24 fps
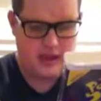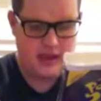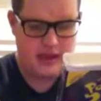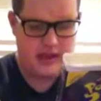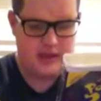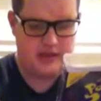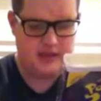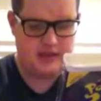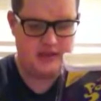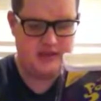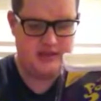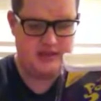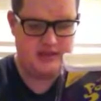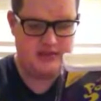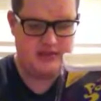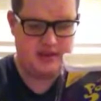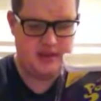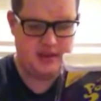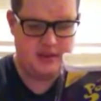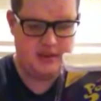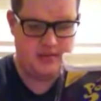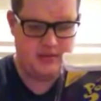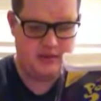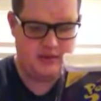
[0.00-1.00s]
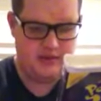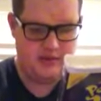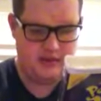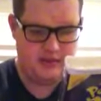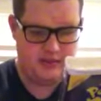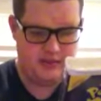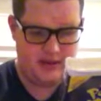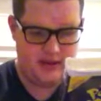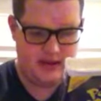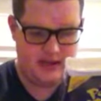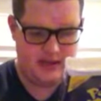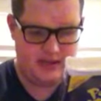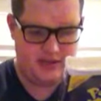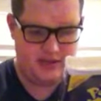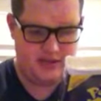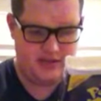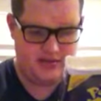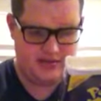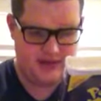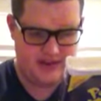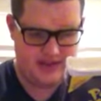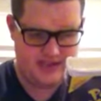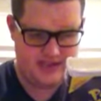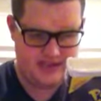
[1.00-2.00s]
Includes the mini-movie
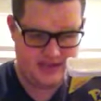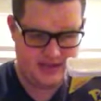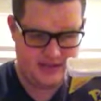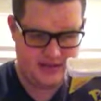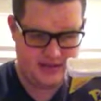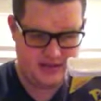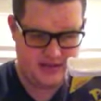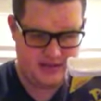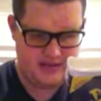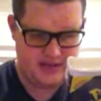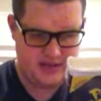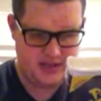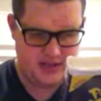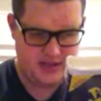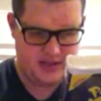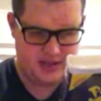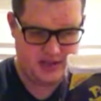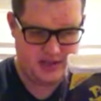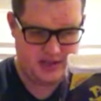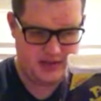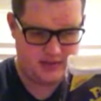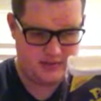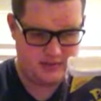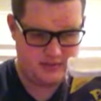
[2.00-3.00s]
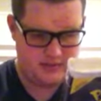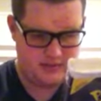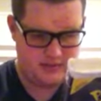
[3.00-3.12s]
Pikachu's Rescue Adventure.